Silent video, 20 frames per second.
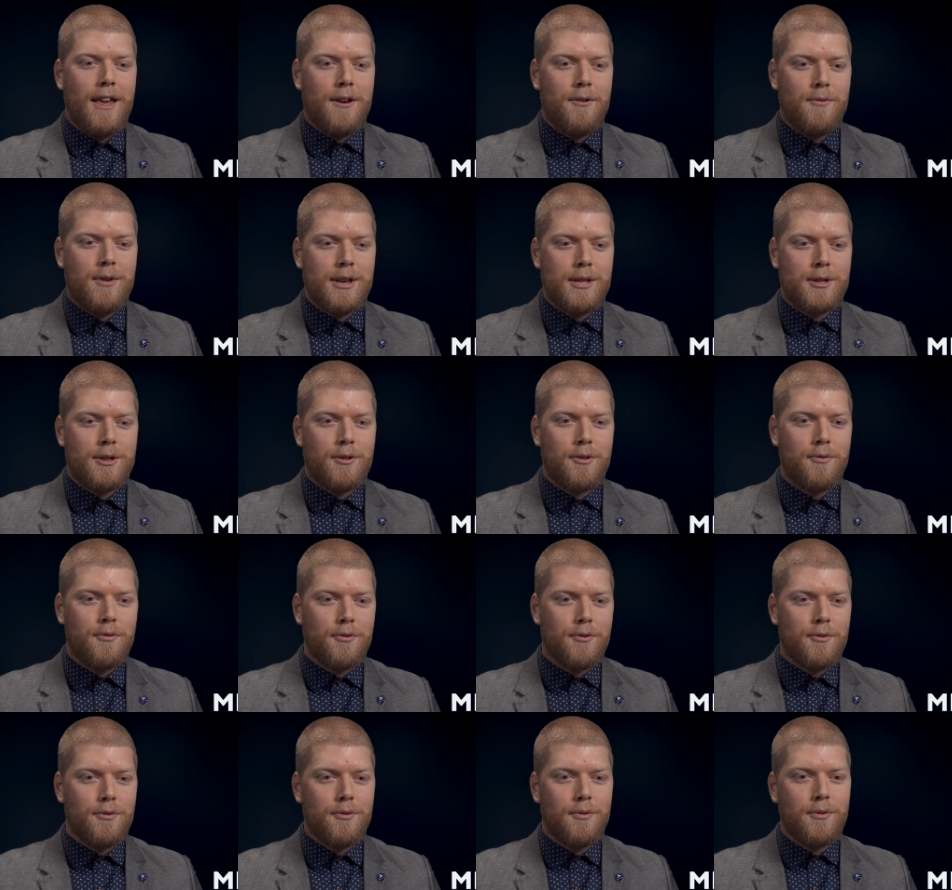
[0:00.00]
was
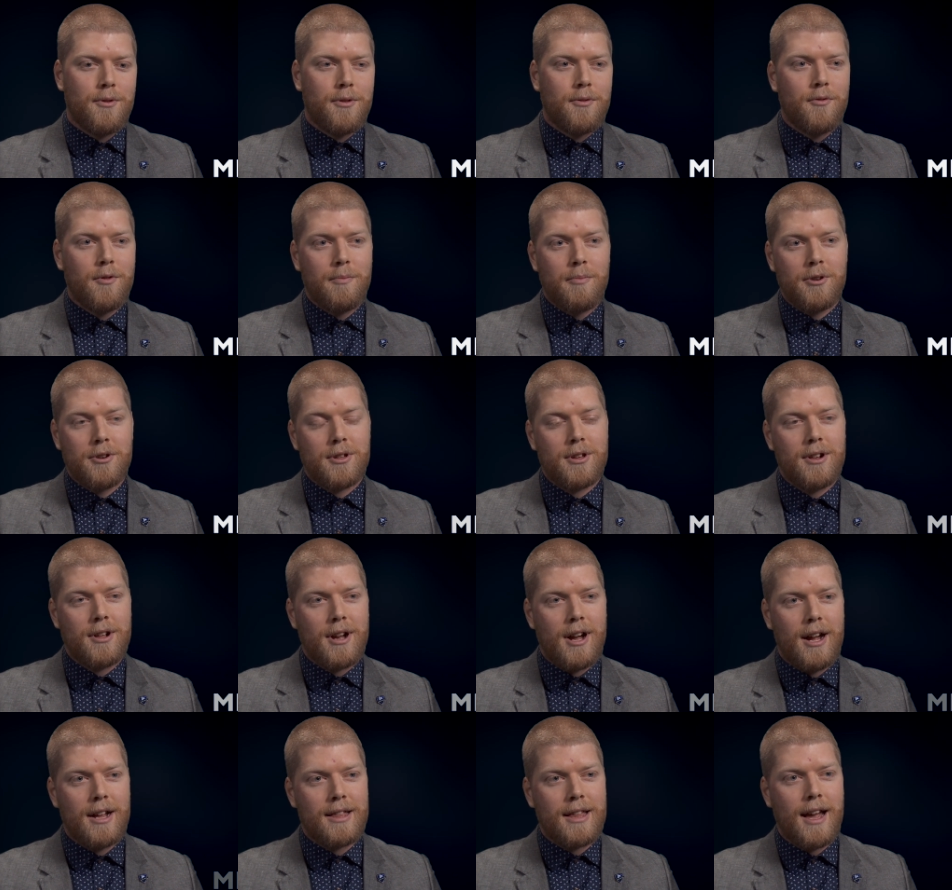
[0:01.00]
through through a personal
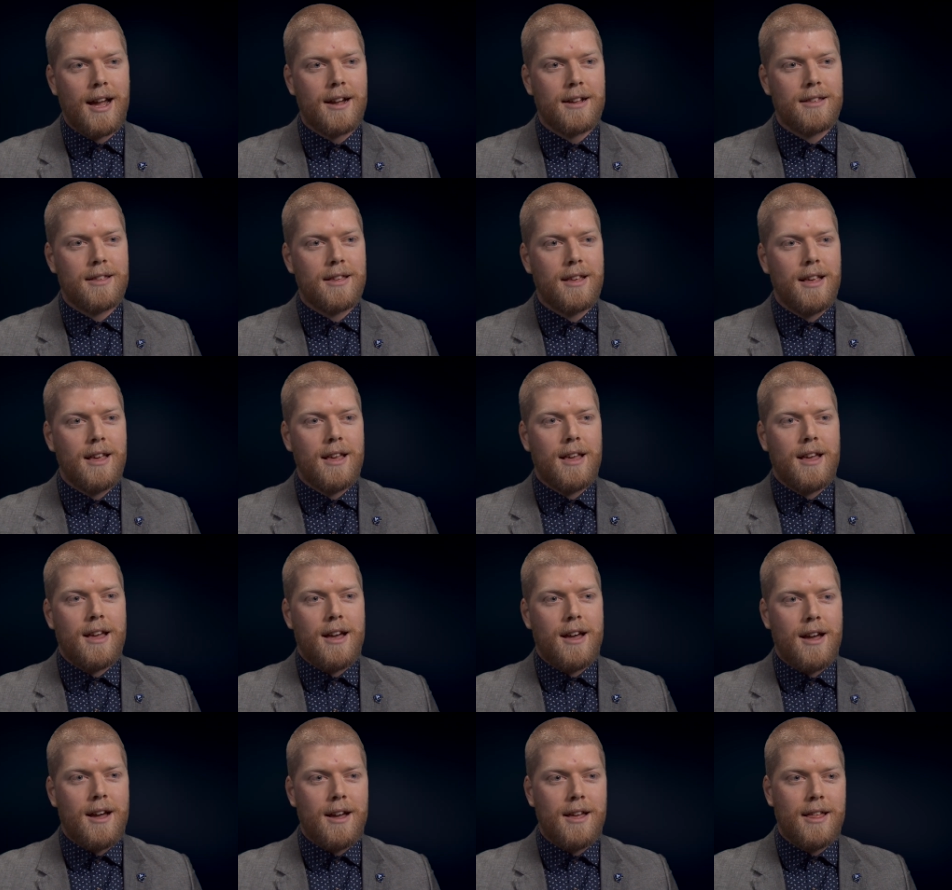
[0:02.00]
contact
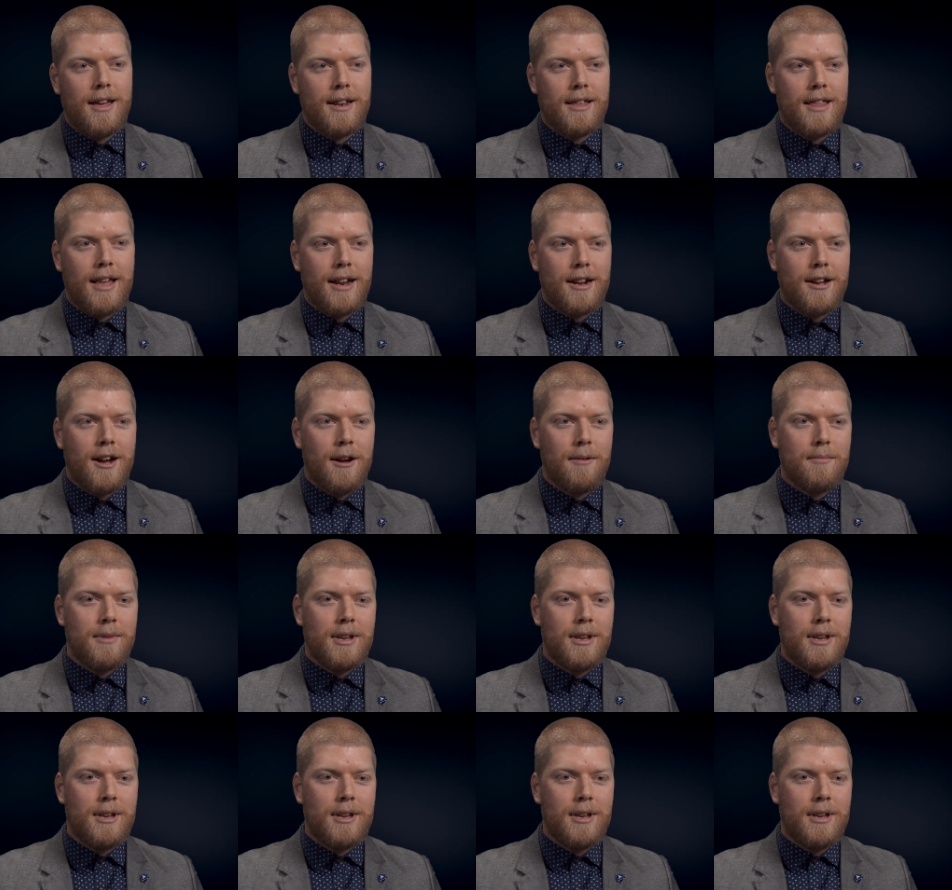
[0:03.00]
uh, that, that got